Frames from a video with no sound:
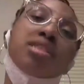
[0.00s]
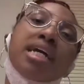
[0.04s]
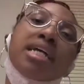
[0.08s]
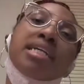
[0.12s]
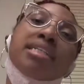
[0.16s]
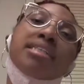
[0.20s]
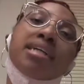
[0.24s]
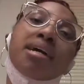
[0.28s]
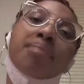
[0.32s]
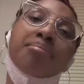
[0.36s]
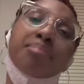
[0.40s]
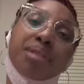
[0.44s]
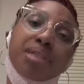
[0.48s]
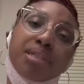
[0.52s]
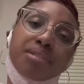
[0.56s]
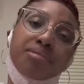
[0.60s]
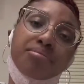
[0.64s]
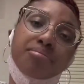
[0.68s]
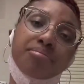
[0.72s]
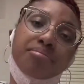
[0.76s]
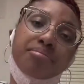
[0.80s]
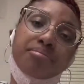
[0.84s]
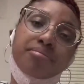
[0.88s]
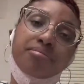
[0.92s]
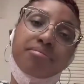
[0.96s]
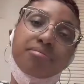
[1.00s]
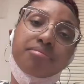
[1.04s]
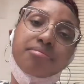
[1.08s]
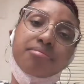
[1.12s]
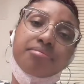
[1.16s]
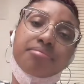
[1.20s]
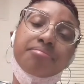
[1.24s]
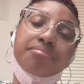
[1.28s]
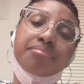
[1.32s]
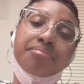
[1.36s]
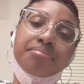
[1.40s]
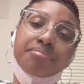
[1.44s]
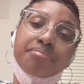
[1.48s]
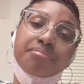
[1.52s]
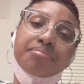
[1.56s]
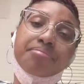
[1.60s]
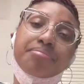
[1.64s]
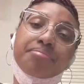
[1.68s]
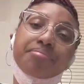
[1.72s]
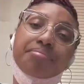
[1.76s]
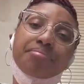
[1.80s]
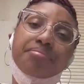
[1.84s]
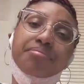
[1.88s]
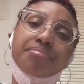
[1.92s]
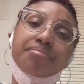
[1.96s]
say something? Hmm?
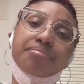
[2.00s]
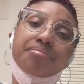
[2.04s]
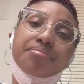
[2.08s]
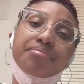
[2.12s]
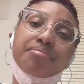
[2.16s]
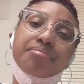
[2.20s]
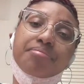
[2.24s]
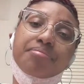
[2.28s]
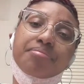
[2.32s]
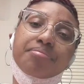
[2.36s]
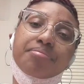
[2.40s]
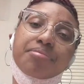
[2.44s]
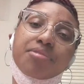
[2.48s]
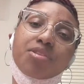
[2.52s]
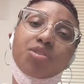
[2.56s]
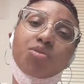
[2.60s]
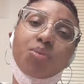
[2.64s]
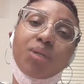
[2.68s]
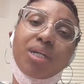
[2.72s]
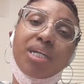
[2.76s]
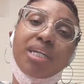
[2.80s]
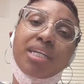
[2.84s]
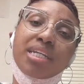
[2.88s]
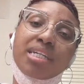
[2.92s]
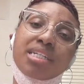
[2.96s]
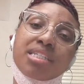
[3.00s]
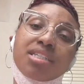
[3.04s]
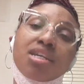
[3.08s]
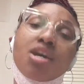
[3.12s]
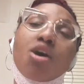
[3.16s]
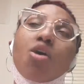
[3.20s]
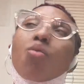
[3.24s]
Sweetness,